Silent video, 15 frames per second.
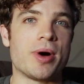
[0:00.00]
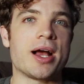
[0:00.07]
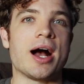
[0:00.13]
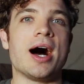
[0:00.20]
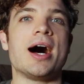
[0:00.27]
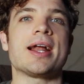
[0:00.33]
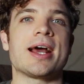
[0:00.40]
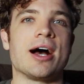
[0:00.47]
my
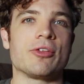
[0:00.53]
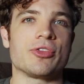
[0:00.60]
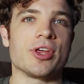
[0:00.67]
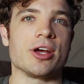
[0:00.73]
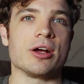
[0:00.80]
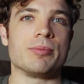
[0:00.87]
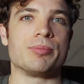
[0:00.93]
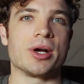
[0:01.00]
art out
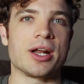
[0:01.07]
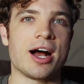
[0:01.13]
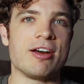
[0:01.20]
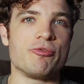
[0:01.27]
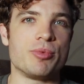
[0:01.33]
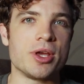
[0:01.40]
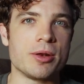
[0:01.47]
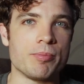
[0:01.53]
there. But
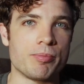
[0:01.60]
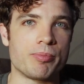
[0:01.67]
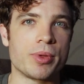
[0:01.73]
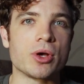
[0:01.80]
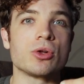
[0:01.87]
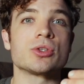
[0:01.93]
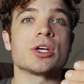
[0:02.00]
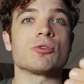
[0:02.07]
I've been
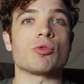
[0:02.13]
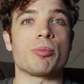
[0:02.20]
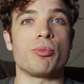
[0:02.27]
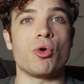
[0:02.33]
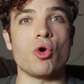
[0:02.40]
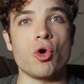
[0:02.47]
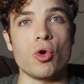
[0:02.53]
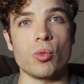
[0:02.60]
building
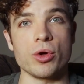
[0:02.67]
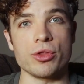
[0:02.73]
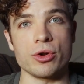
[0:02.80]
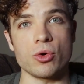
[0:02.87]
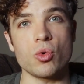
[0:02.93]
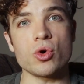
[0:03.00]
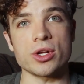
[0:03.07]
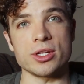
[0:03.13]
rapport with
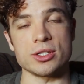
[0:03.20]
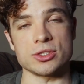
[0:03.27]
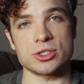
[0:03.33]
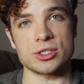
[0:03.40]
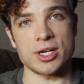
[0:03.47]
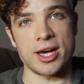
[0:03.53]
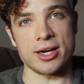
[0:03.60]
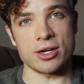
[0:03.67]
an
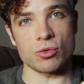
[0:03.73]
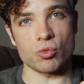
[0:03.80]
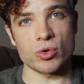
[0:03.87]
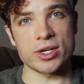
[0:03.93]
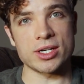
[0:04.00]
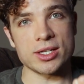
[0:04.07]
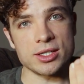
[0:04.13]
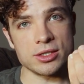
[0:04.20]
audience and a
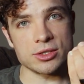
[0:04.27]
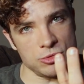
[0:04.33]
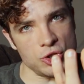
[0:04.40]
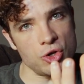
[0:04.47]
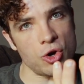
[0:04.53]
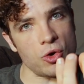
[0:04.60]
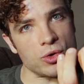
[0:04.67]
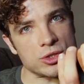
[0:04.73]
really,
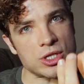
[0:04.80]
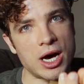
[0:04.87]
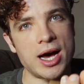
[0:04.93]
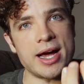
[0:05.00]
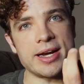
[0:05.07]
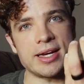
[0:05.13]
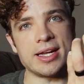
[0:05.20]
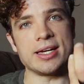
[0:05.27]
you know,
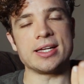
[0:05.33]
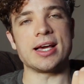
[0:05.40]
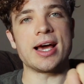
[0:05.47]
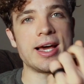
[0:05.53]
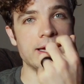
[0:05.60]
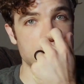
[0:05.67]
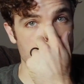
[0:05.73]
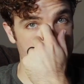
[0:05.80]
tight,
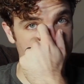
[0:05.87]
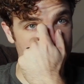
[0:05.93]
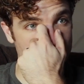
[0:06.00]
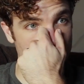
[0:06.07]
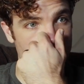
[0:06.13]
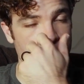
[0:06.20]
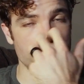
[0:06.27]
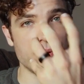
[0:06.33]
engaged
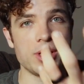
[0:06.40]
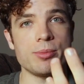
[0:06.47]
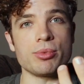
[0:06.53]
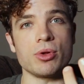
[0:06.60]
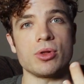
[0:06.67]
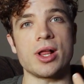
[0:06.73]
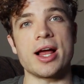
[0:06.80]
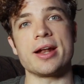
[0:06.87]
group of
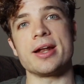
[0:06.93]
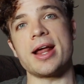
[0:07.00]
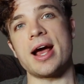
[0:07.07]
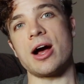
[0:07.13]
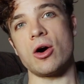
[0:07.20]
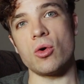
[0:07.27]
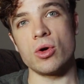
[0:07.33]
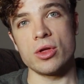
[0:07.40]
people, and
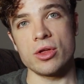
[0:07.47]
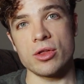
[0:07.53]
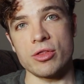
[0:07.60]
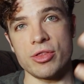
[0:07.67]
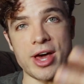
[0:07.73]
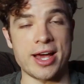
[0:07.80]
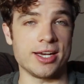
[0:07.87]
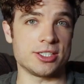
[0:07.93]
now
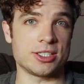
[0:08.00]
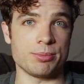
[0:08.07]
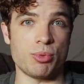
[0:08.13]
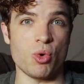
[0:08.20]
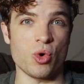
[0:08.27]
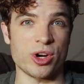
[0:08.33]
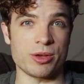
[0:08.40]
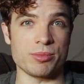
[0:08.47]
they are
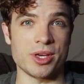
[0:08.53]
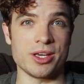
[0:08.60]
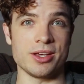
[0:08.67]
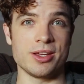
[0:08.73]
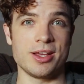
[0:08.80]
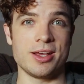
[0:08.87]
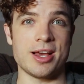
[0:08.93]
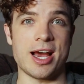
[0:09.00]
supporting
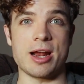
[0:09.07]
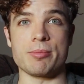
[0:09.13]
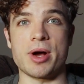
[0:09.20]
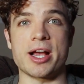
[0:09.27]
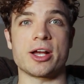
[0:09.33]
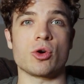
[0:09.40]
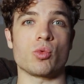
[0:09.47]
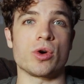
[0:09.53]
me and
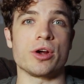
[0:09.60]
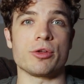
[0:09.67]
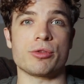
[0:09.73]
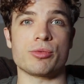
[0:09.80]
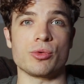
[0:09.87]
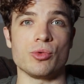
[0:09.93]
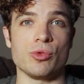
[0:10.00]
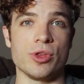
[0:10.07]
my career
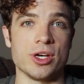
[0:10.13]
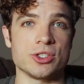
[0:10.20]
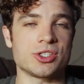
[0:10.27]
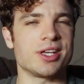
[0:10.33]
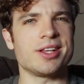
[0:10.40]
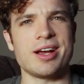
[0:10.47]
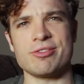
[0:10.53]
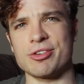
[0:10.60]
through this,
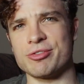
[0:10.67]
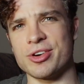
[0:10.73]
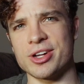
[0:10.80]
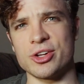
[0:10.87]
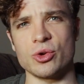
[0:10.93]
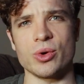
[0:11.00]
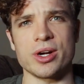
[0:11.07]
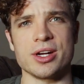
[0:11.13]
and they're having
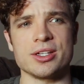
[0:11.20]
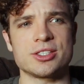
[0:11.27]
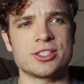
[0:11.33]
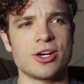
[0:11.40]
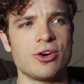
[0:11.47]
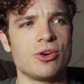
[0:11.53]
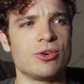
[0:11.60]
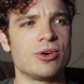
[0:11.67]
fun doing it.
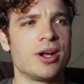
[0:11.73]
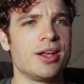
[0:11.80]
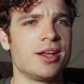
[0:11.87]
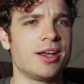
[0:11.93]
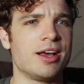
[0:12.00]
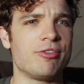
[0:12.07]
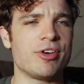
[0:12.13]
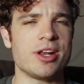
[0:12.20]
So
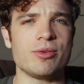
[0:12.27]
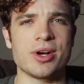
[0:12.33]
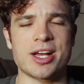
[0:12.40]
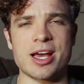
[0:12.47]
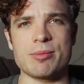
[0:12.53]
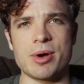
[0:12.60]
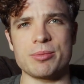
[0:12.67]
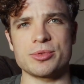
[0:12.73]
if anyone
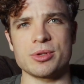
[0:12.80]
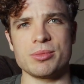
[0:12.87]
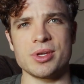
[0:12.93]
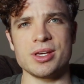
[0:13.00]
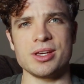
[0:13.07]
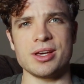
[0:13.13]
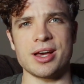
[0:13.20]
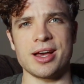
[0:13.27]
came up to
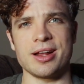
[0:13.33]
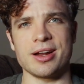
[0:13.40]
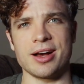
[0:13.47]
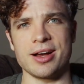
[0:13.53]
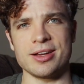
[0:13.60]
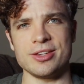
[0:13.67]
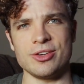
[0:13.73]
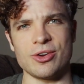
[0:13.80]
me
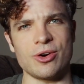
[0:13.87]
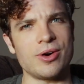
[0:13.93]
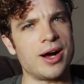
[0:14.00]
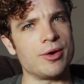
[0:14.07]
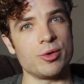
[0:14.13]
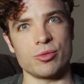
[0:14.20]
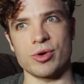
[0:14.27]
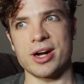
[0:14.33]
and you know,
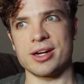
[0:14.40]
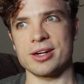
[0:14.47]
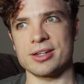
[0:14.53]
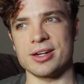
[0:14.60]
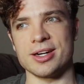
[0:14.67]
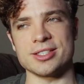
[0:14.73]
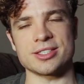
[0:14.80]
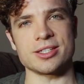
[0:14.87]
I would
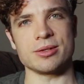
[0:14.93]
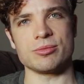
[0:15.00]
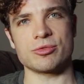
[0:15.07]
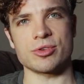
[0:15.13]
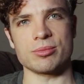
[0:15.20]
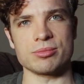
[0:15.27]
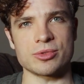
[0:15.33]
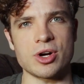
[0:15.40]
recognize them
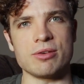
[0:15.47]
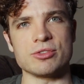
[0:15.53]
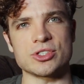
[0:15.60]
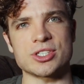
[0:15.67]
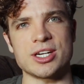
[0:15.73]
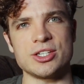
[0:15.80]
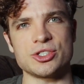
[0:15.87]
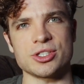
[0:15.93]
from
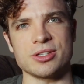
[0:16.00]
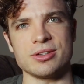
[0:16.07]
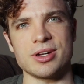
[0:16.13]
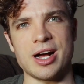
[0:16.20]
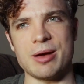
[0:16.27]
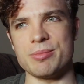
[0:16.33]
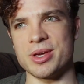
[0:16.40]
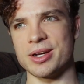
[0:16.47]
conversation,
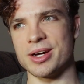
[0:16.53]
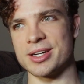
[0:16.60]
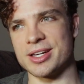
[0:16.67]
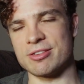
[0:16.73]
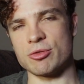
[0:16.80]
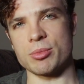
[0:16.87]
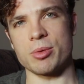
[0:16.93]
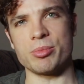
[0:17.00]
I mean, I'd
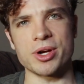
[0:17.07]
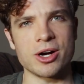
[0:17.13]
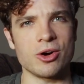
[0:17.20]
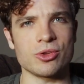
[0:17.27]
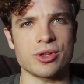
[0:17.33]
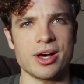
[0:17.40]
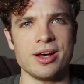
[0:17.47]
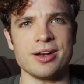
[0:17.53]
give them a big
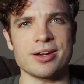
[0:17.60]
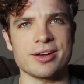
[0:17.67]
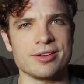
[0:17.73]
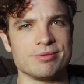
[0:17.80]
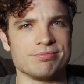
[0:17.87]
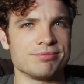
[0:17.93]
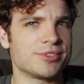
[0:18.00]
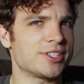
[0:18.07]
old hug
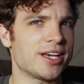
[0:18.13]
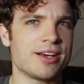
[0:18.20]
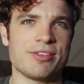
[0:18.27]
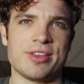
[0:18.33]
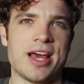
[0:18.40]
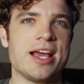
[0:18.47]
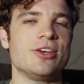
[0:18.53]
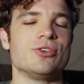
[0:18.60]
and say
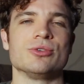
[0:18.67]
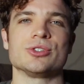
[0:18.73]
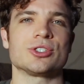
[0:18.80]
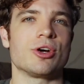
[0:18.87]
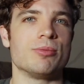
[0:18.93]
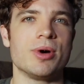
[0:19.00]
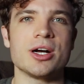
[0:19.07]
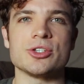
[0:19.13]
thank you
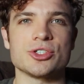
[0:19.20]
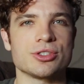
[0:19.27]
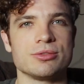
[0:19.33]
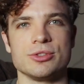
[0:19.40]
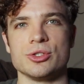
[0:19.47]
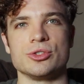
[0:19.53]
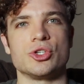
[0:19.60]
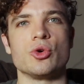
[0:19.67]
so much.
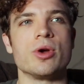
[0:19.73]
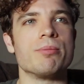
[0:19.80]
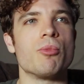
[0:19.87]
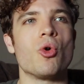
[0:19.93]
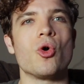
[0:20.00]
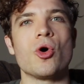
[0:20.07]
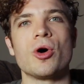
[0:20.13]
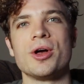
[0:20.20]
You're doing
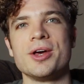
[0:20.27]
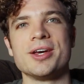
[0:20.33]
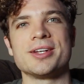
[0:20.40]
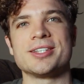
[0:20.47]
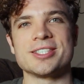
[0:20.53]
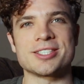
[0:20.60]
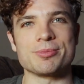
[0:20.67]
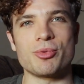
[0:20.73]
more
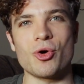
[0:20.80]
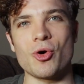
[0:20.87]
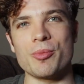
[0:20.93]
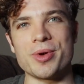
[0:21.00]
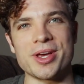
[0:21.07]
to support